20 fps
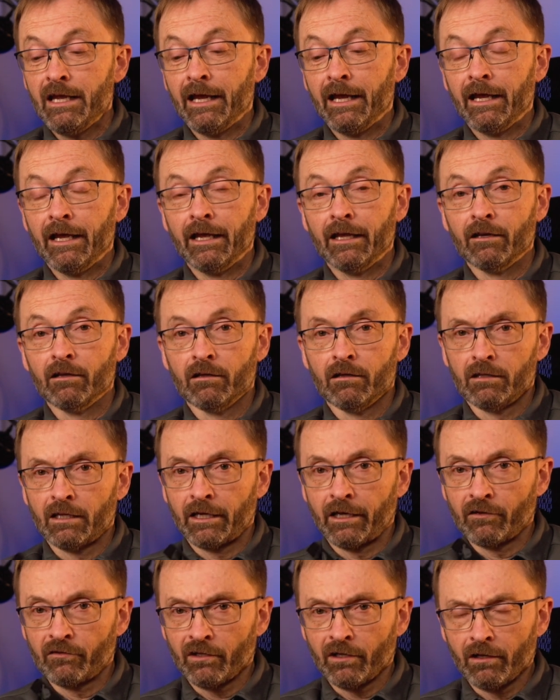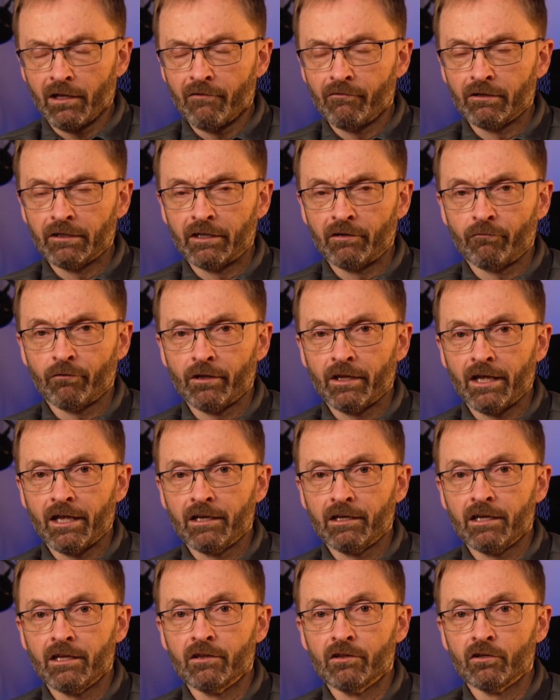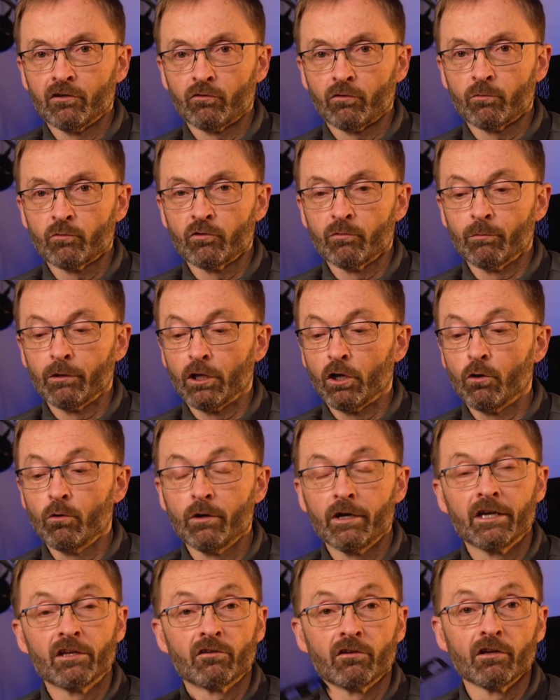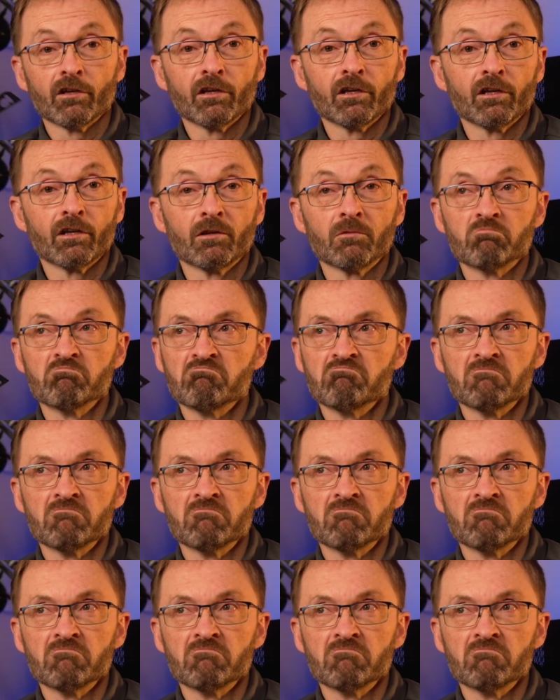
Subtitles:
And like I said, I'll have a link for that in the description below. It's a